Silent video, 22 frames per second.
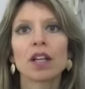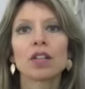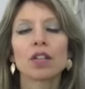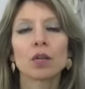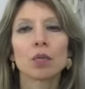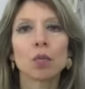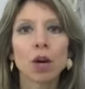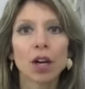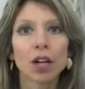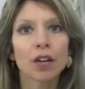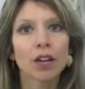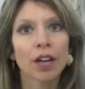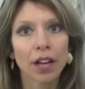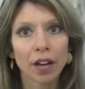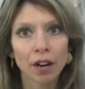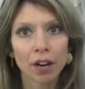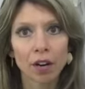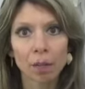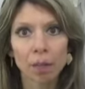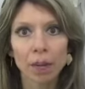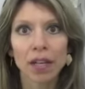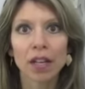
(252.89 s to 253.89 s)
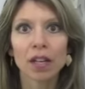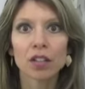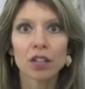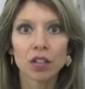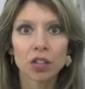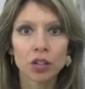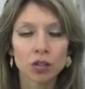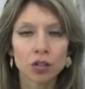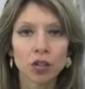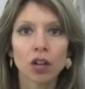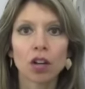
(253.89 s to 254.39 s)
You want your hair to be as
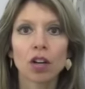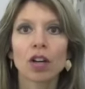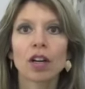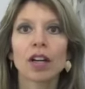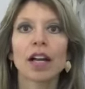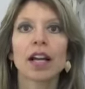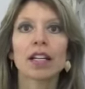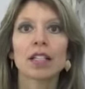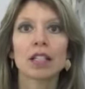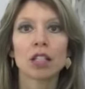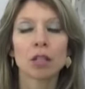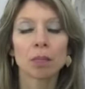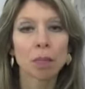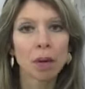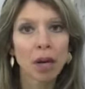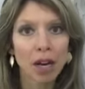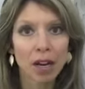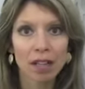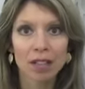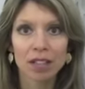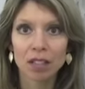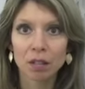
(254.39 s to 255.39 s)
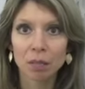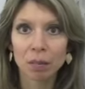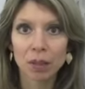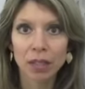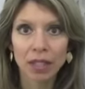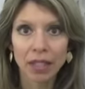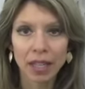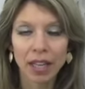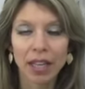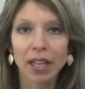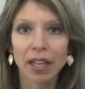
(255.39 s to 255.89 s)
strong as it
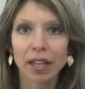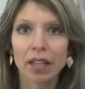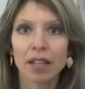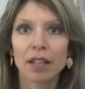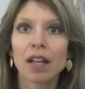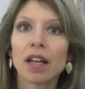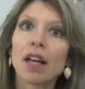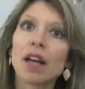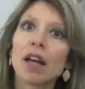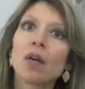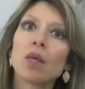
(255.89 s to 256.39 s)
possibly can,